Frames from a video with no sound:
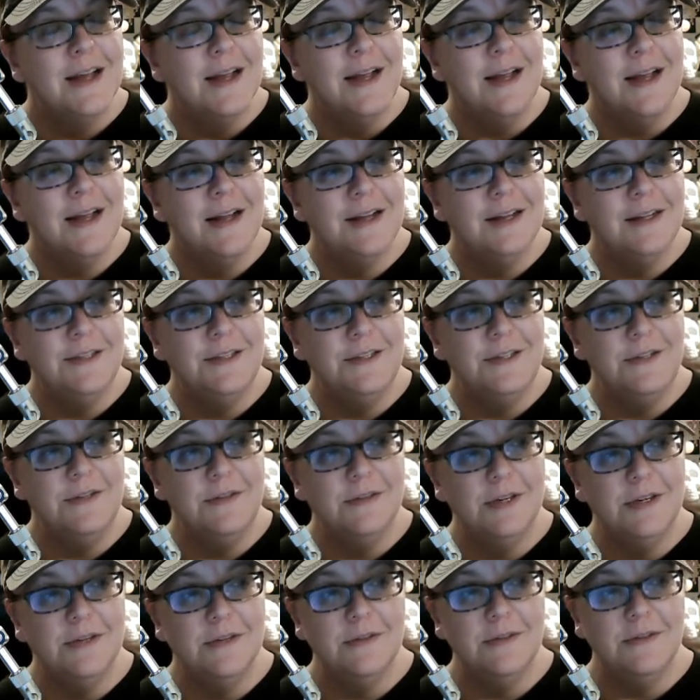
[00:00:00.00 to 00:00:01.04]
And, you
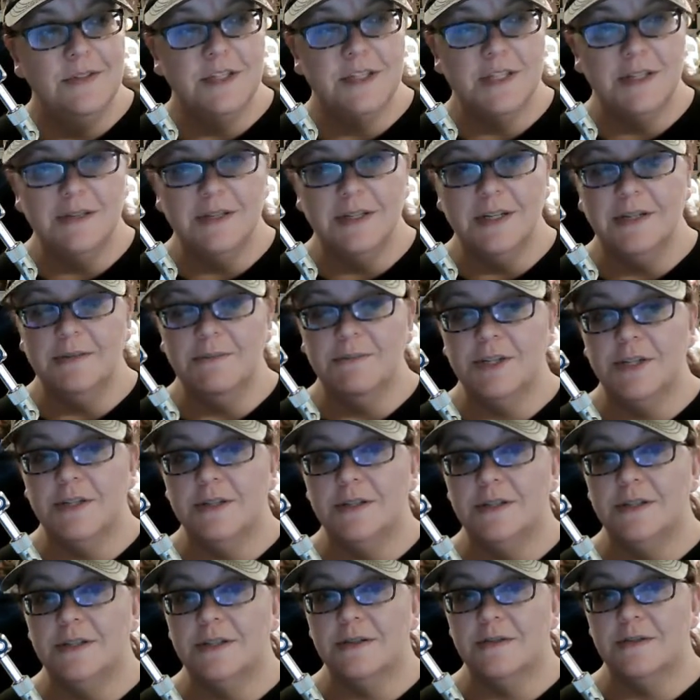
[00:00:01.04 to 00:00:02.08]
know, sometimes the
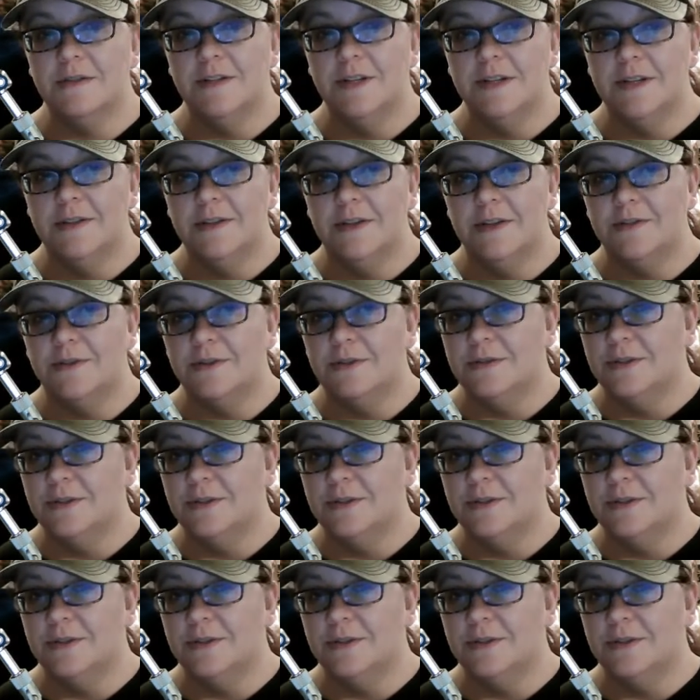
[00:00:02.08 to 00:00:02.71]
gods are like that.